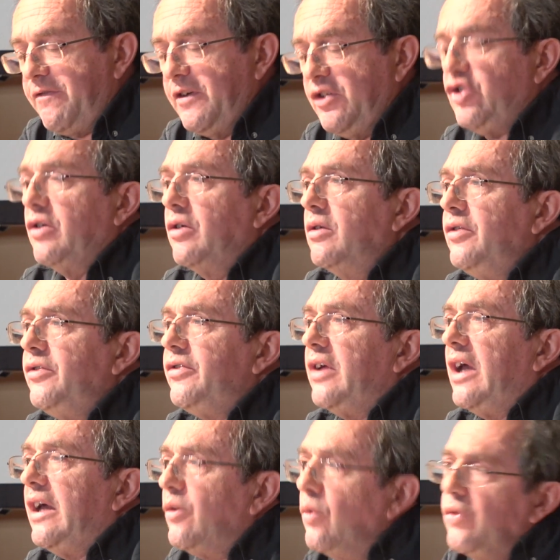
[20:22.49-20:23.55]
officials
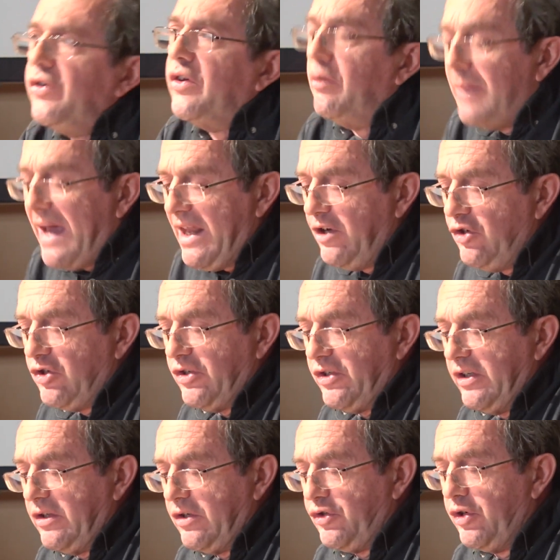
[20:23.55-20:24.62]
and also managers
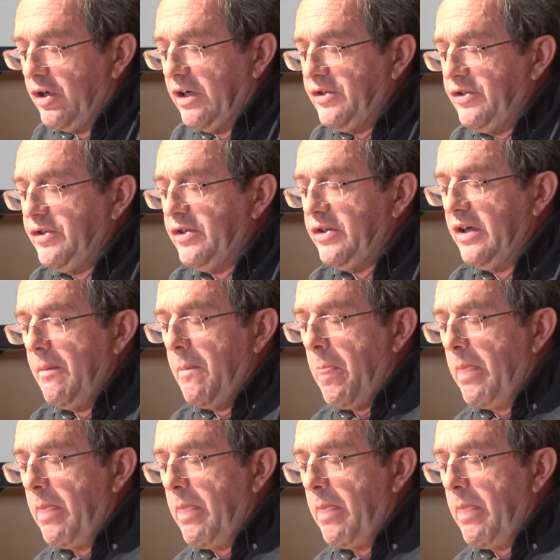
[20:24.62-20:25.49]
in the trusts